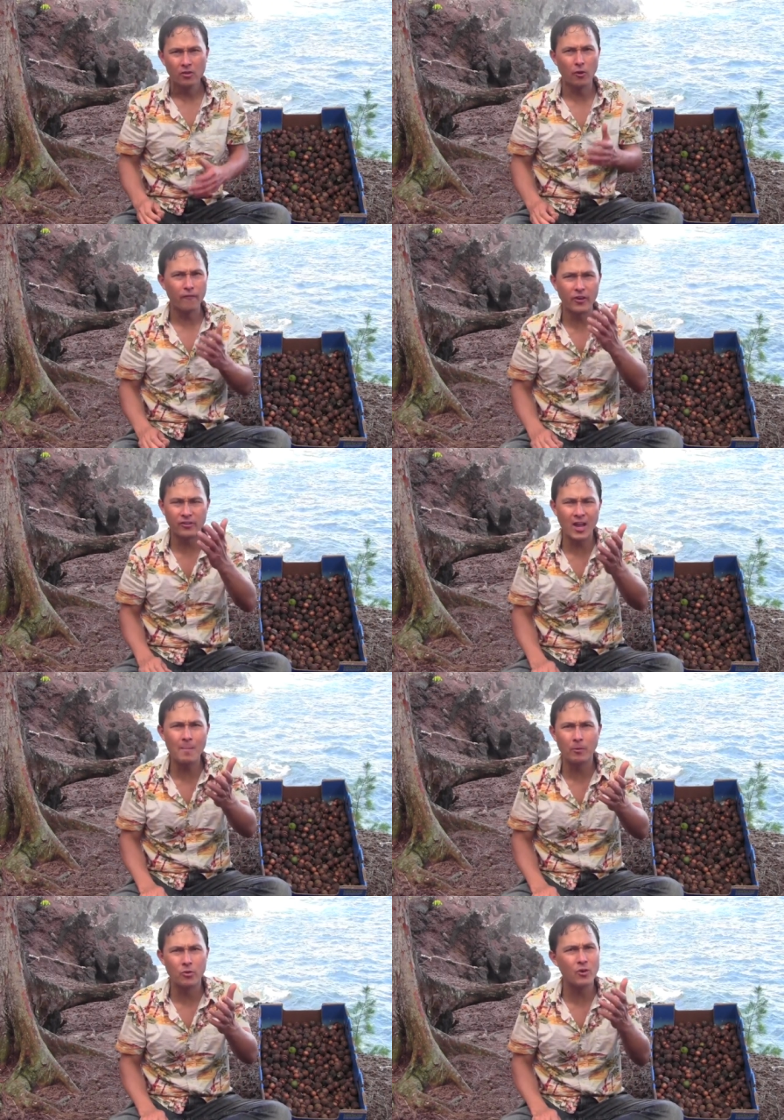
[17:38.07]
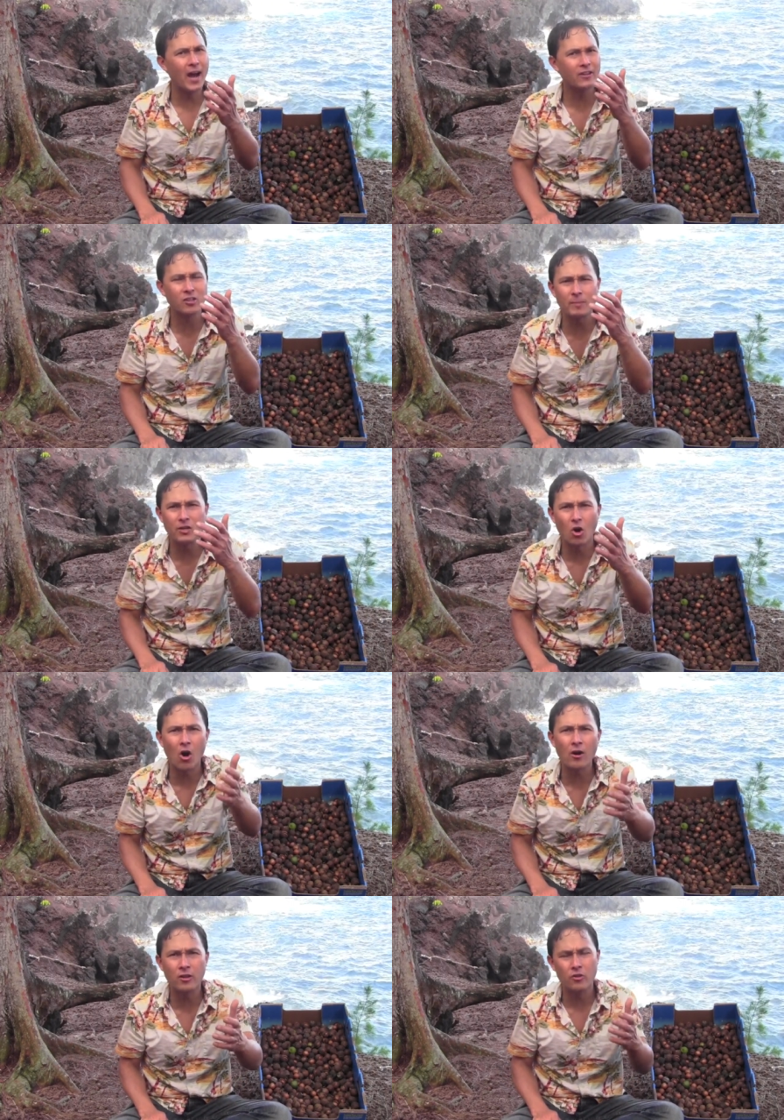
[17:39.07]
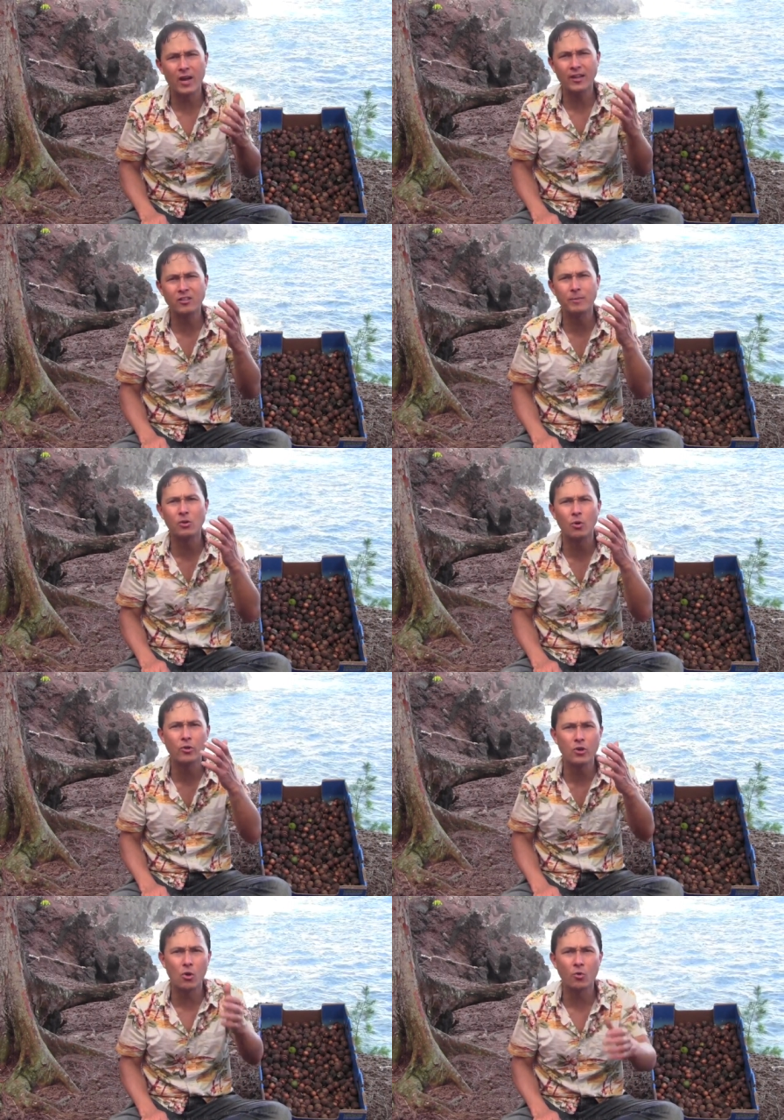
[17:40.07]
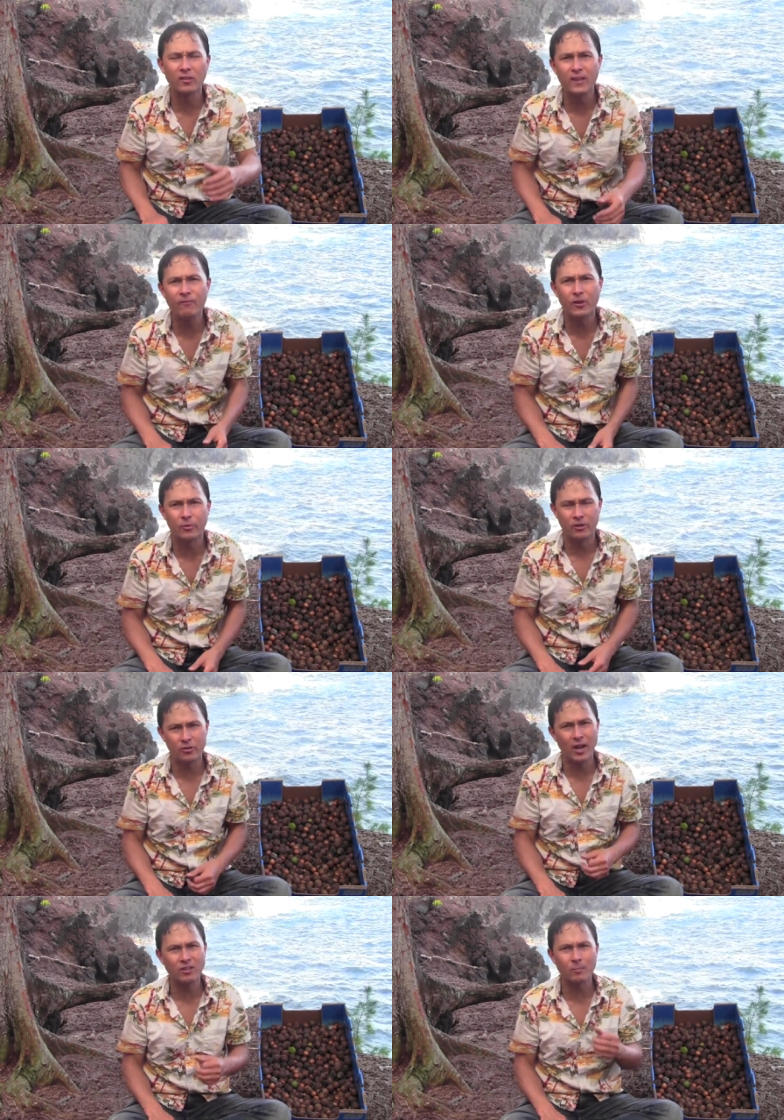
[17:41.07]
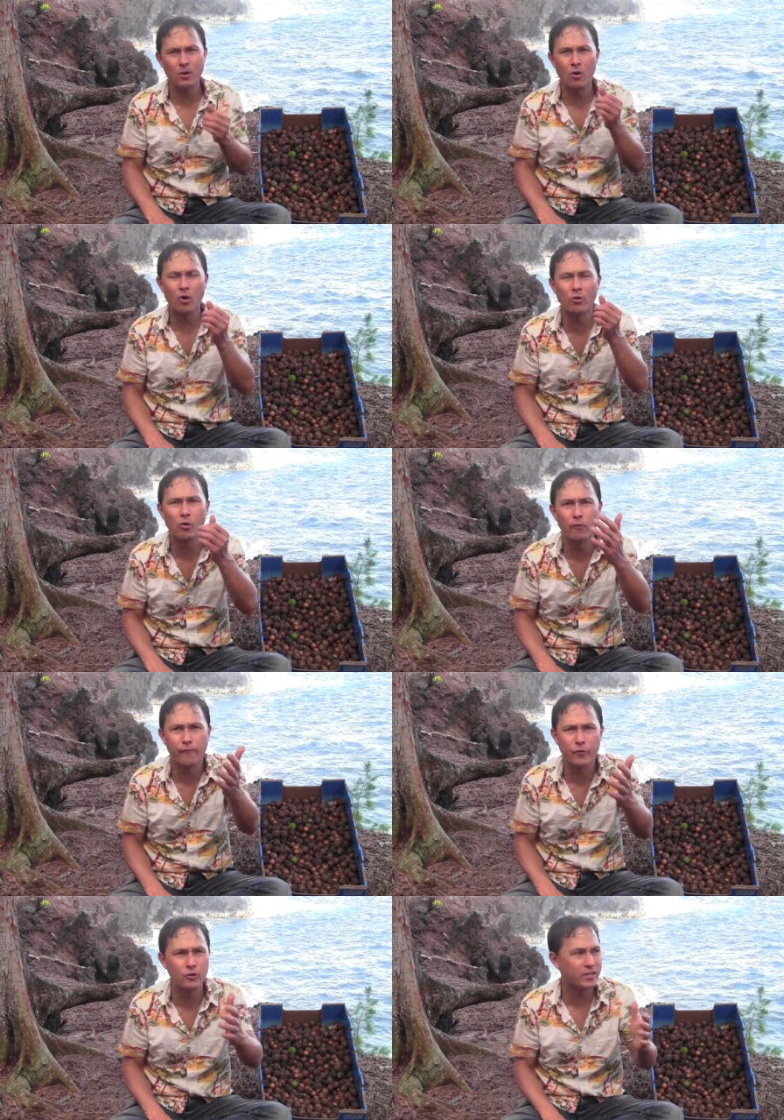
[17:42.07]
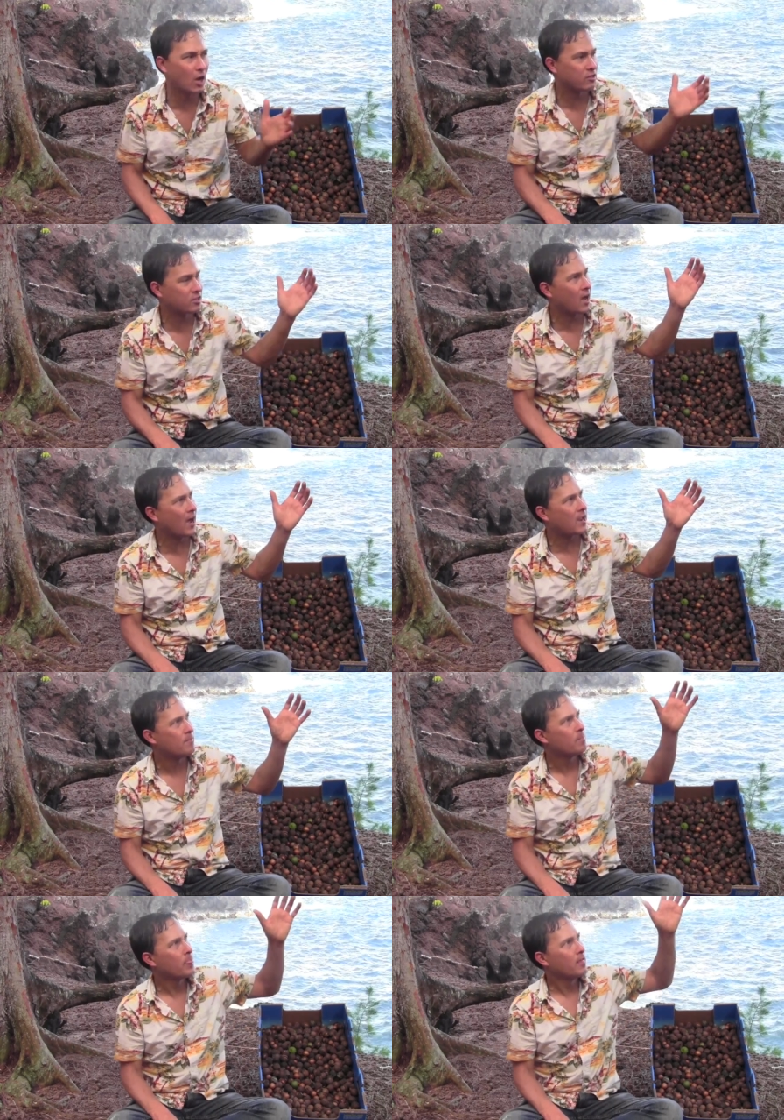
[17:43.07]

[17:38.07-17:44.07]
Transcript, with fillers: So, for example, you guys could be gardening, you guys could be growing your own leafy greens, you guys could be growing your own fruits outside.